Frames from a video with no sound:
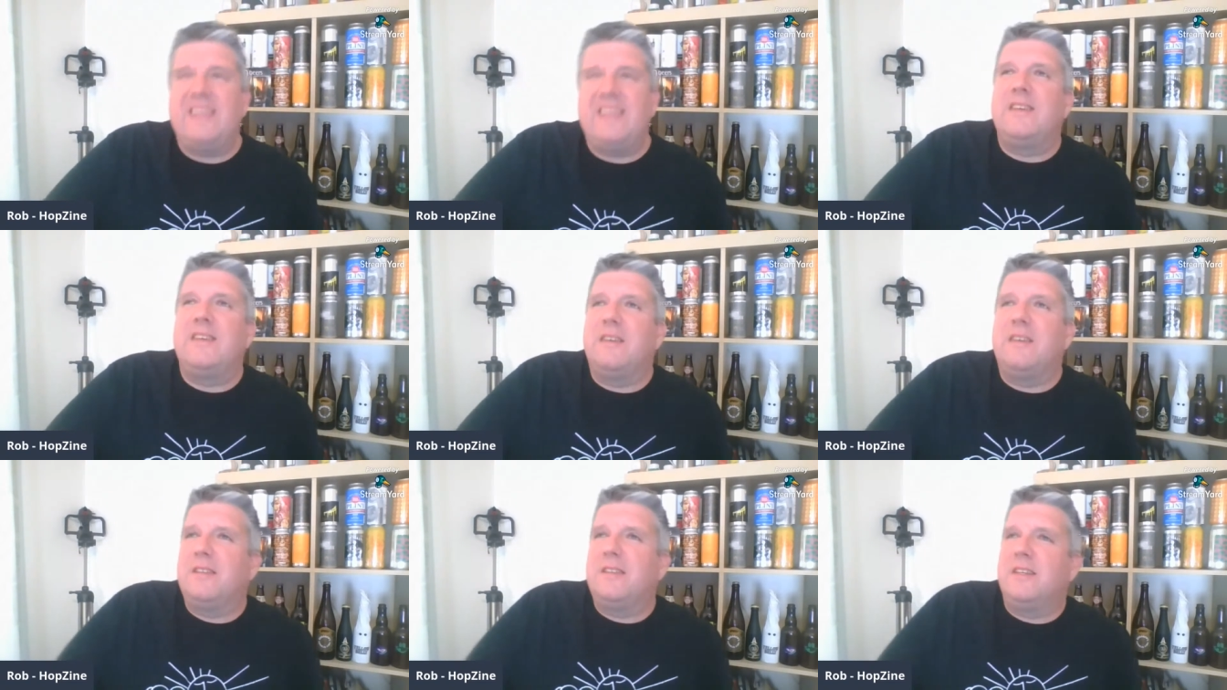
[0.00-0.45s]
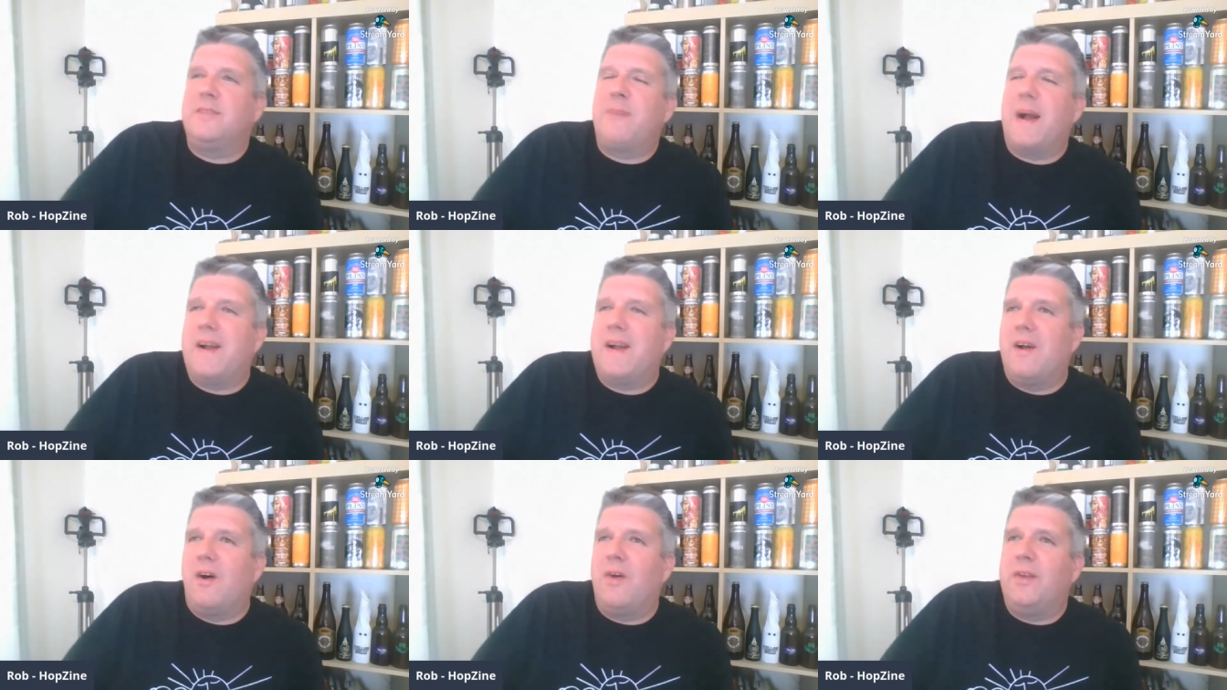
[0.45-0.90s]
And it's also it's
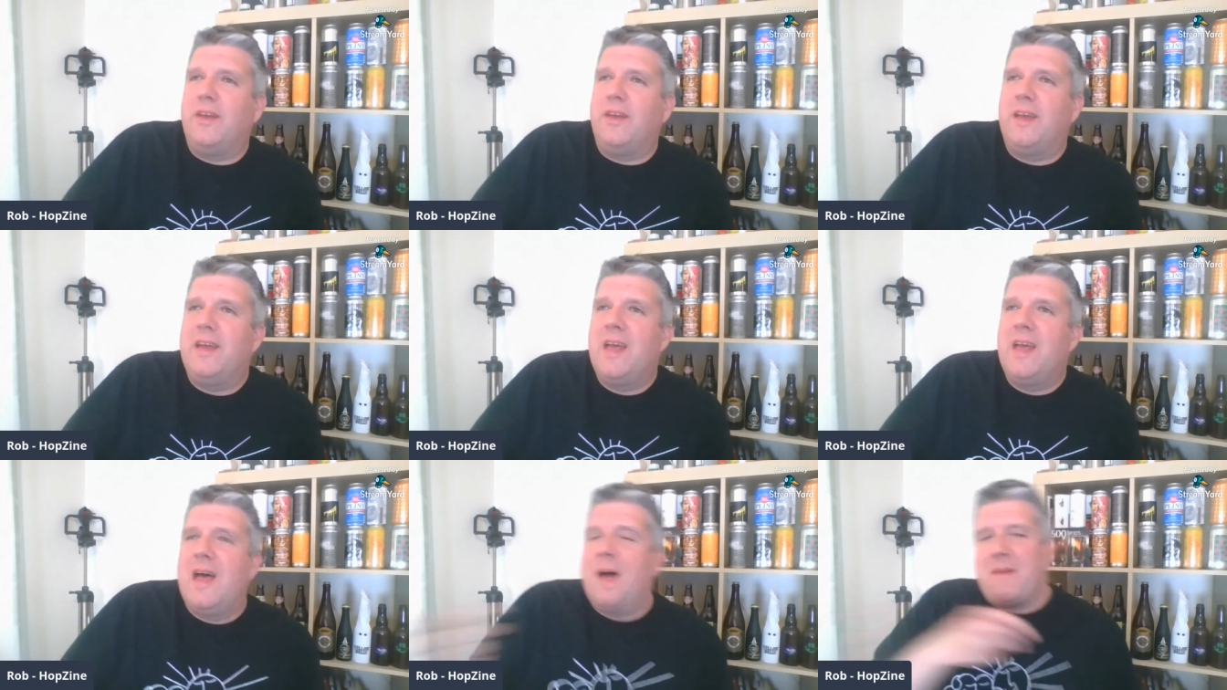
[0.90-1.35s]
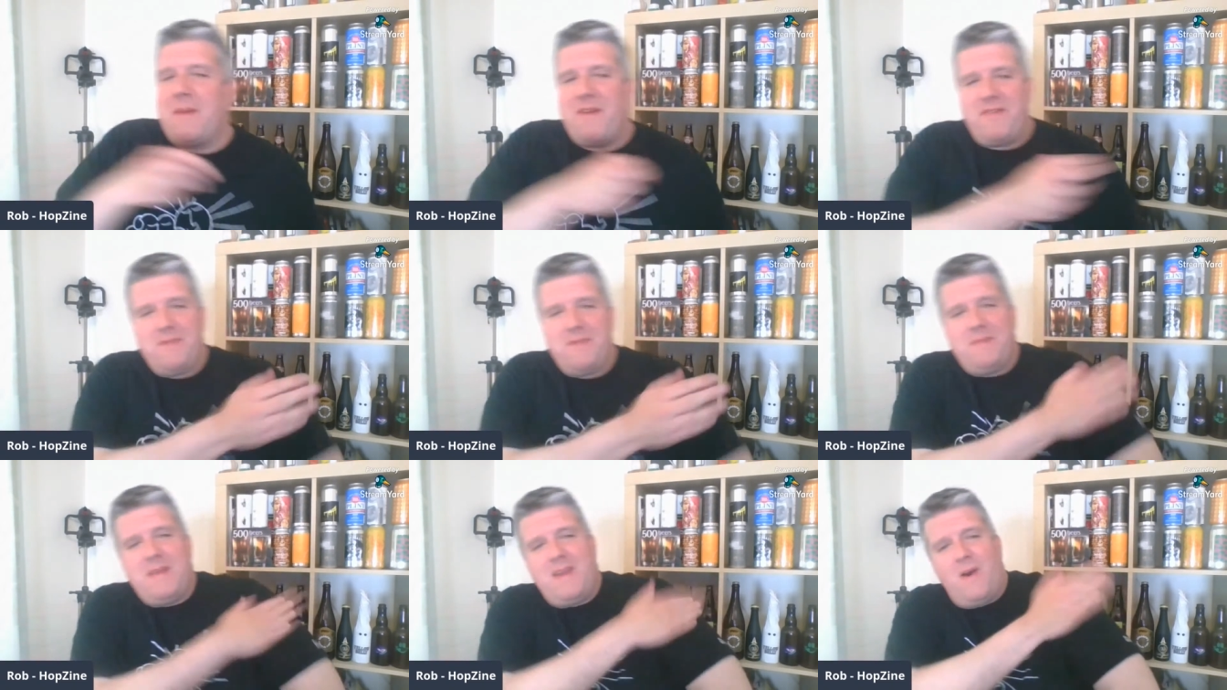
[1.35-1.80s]
bank holiday. I'm
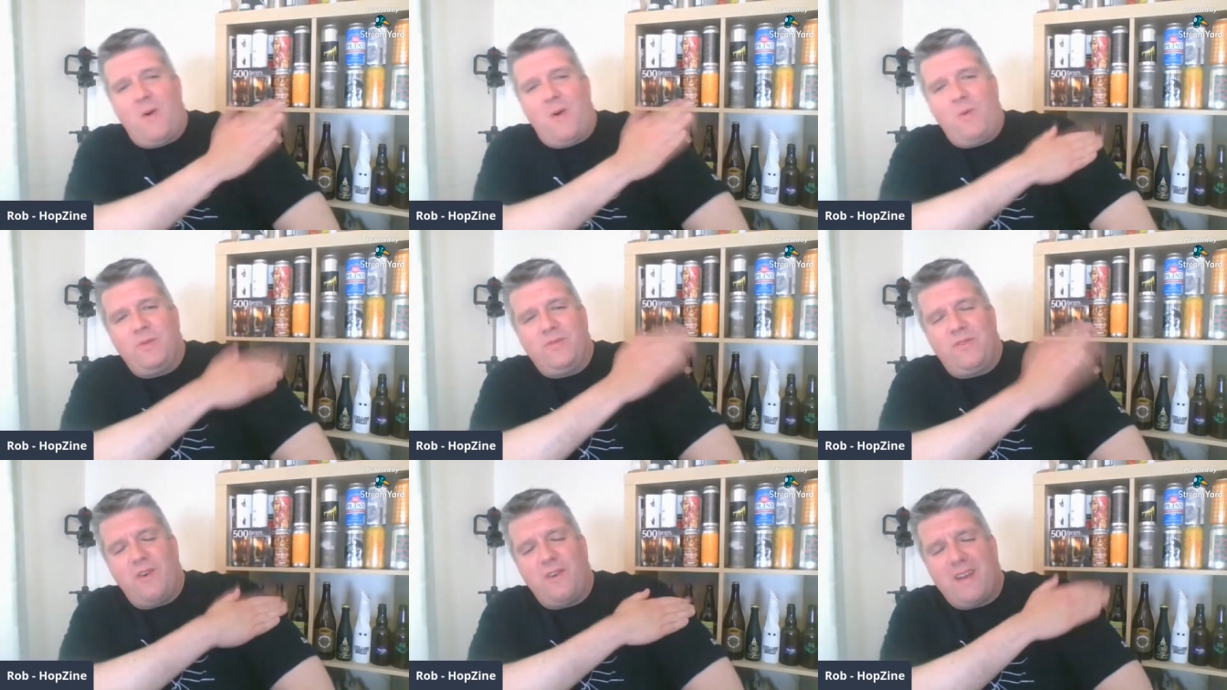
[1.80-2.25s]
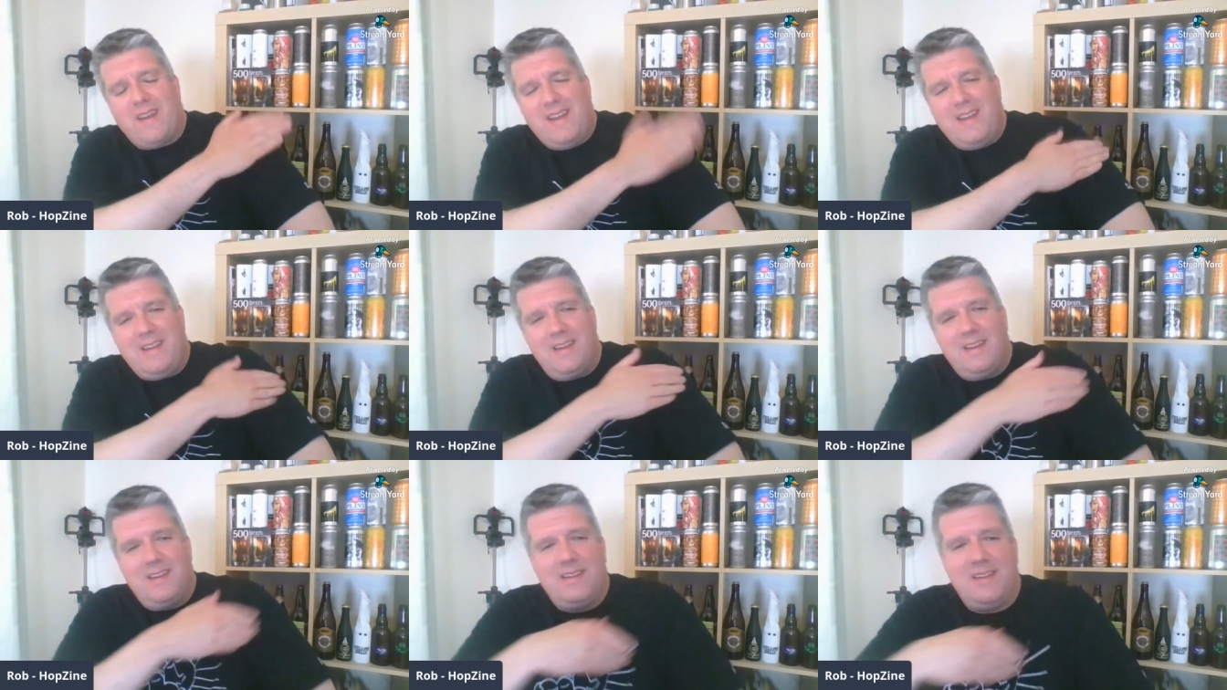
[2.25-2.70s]
having me old
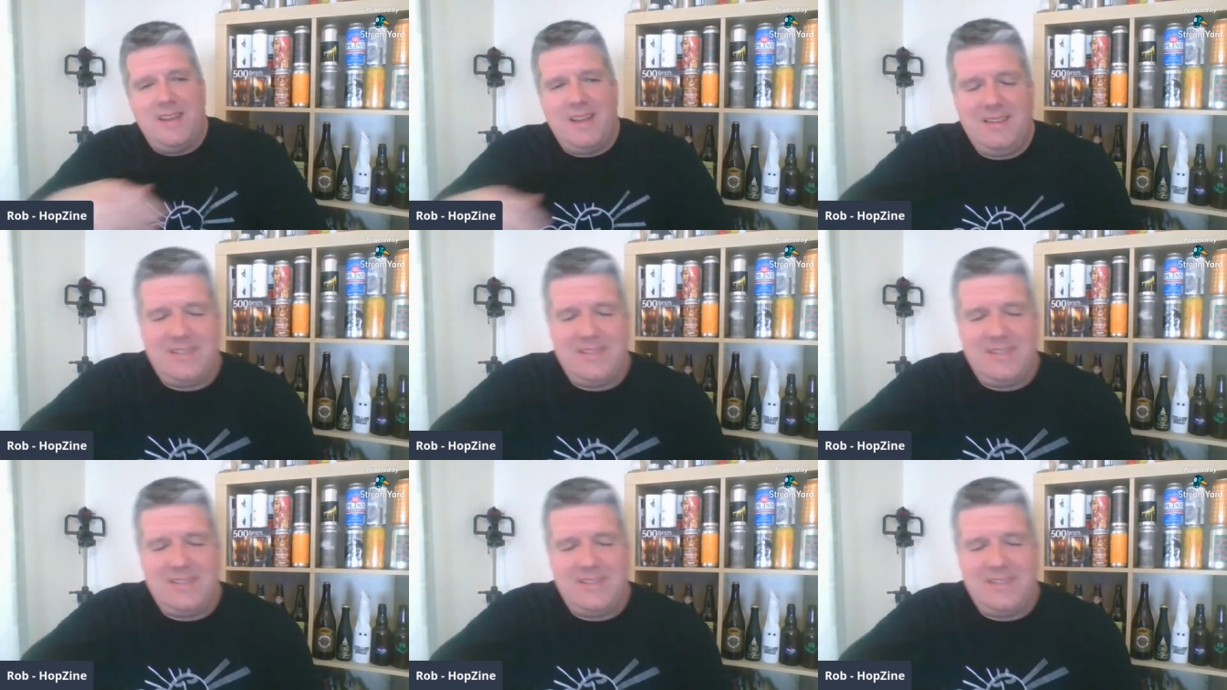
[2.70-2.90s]
fucking